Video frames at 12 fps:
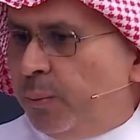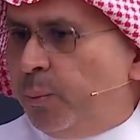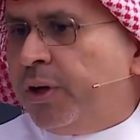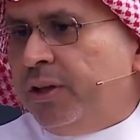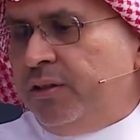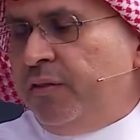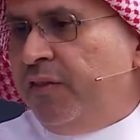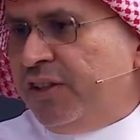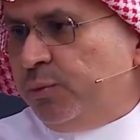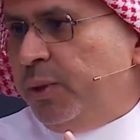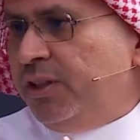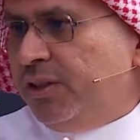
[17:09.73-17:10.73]
deliberate
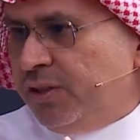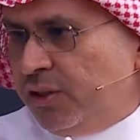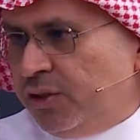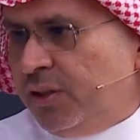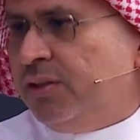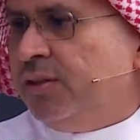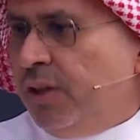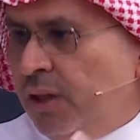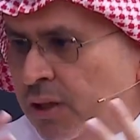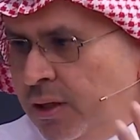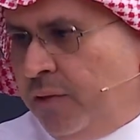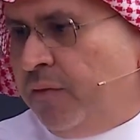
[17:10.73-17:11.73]
investment decisions
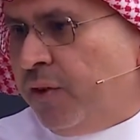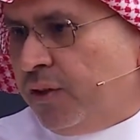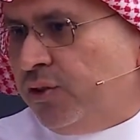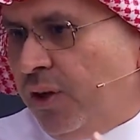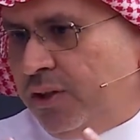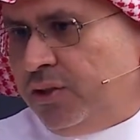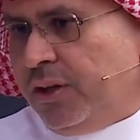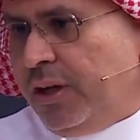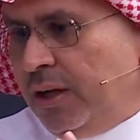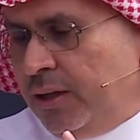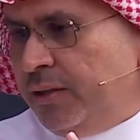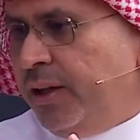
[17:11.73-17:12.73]
in infrastructure
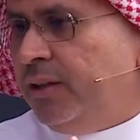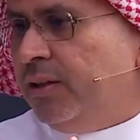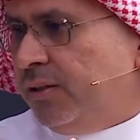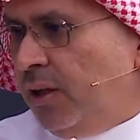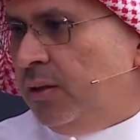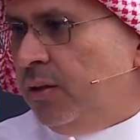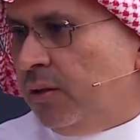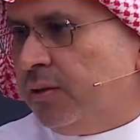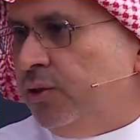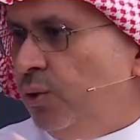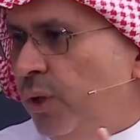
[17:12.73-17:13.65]
and in data centers,